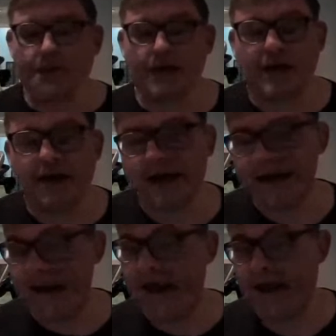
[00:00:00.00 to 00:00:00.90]
do that a lot
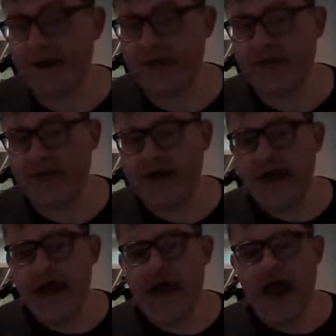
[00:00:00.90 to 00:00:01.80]
in life.
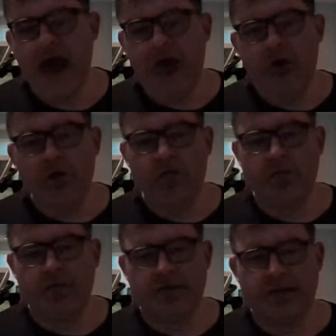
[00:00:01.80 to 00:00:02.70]
And
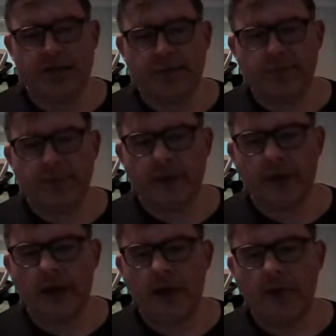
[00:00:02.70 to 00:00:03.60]
ultimately,
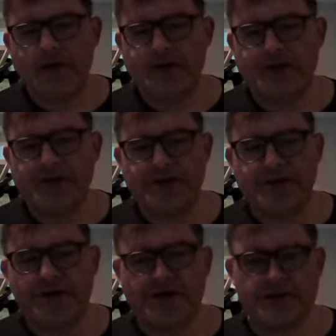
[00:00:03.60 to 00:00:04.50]
as you can see, my
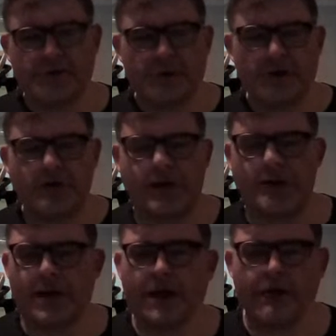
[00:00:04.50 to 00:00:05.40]
dogs are walking around in
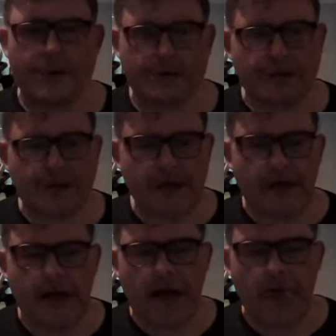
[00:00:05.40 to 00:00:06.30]
the background.
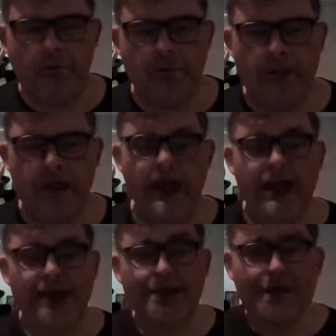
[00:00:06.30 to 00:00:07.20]
And
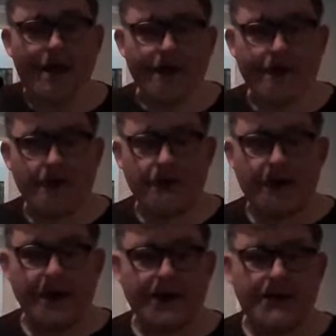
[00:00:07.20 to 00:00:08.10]
in the background
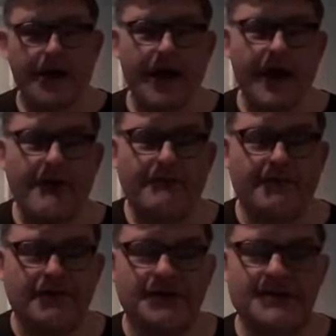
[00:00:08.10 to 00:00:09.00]
right here, I have
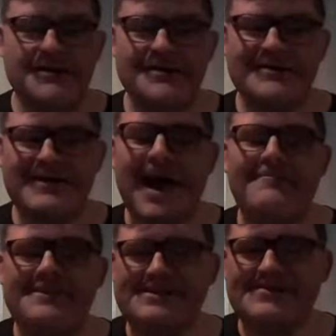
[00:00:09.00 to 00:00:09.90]
the
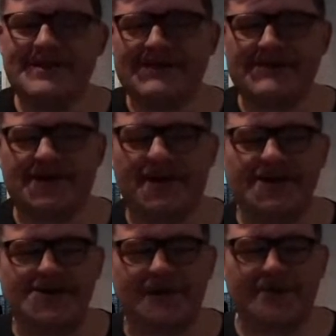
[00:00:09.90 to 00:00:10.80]
tapestry of
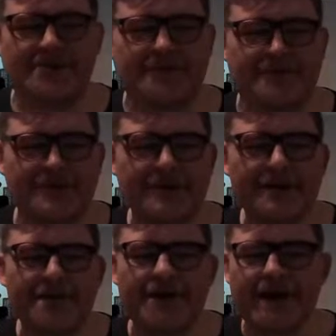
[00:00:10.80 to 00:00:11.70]
dogs playing pool
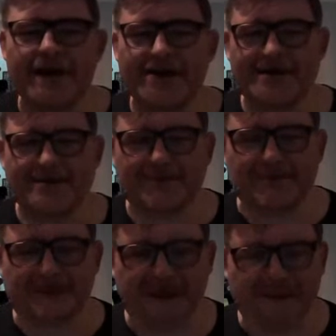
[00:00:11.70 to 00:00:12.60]
right next to the
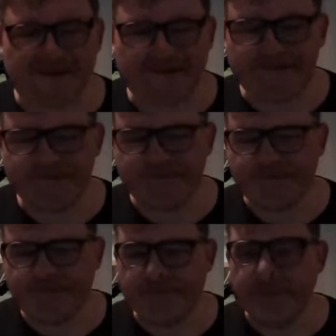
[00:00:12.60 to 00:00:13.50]
pool table.
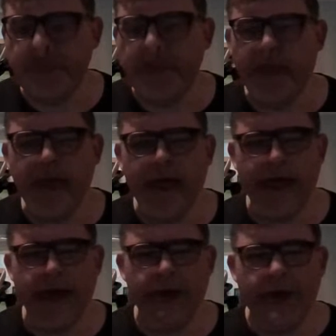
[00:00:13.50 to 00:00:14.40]

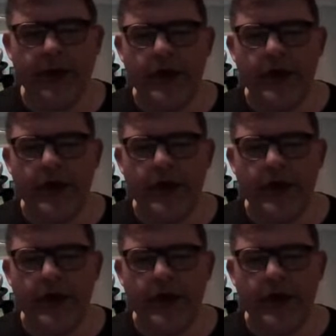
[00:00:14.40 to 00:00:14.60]
And